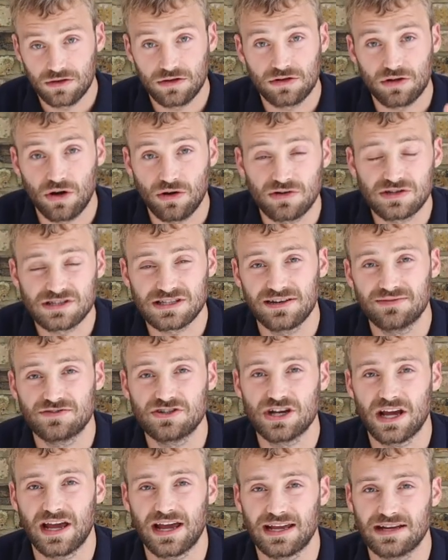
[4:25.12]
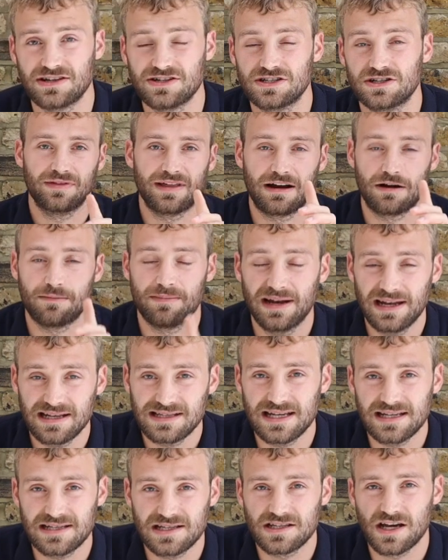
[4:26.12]
dogs have changed their
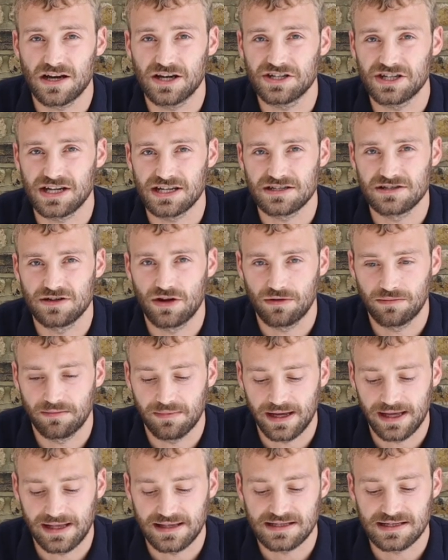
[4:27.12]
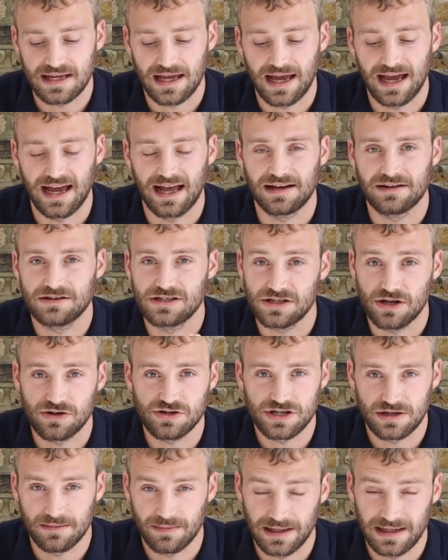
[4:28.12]
ability to digest non-meats and
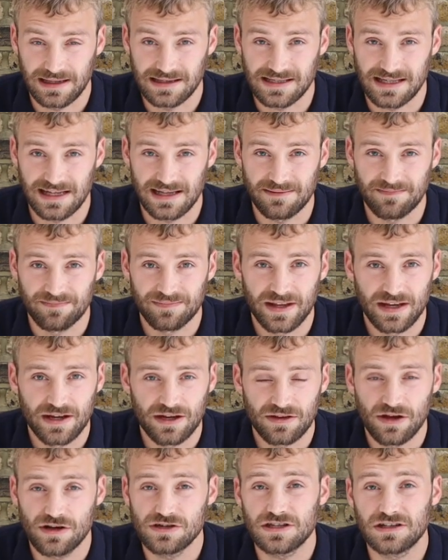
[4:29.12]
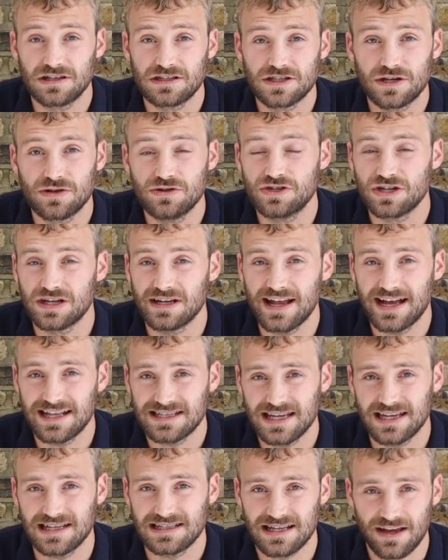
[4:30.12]
sociability. Those are the two
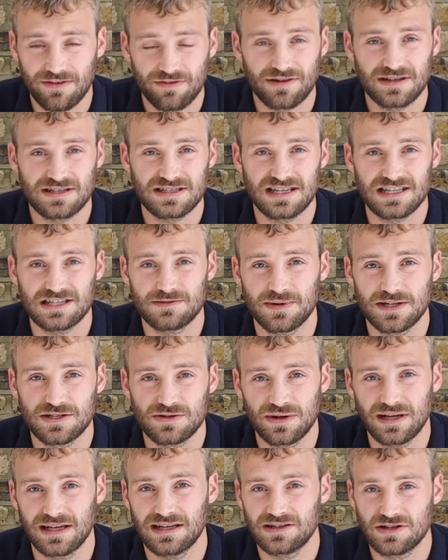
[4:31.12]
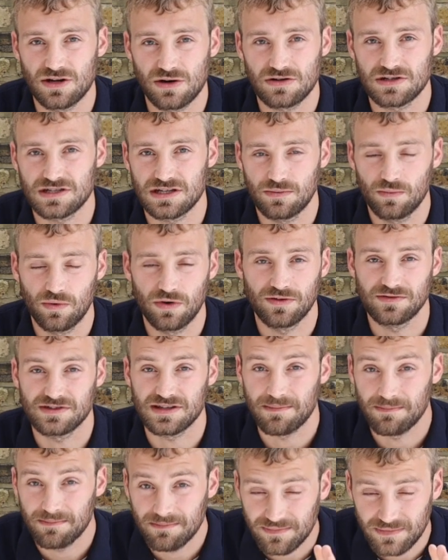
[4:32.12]
genetic differences between dogs and wolves,
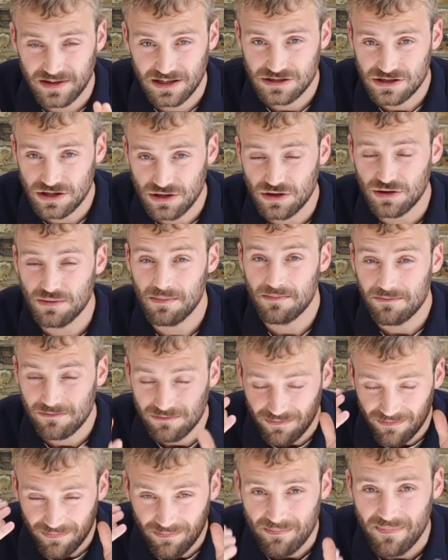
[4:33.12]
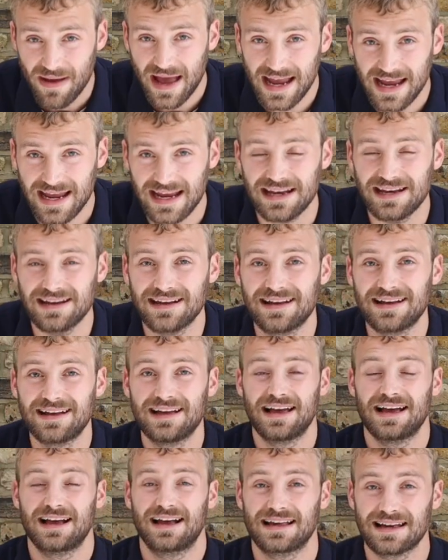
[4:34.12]
the, the two main,
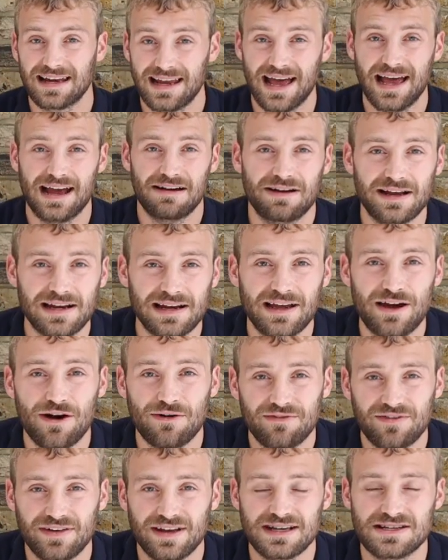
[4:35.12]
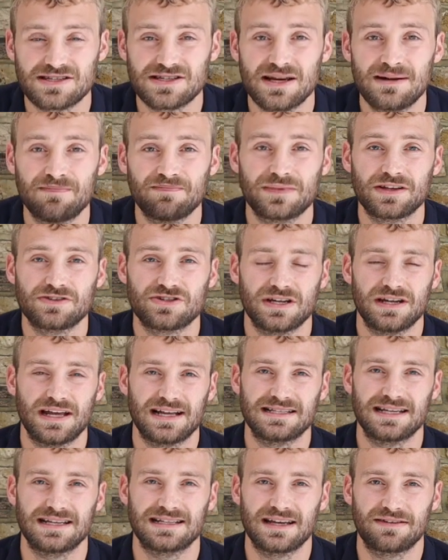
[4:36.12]
glaringly obvious
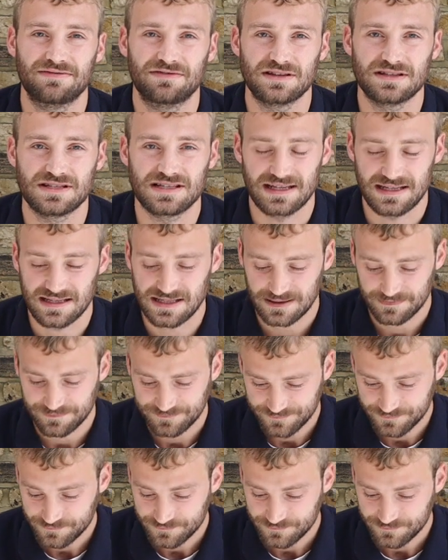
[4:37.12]
genetic differences.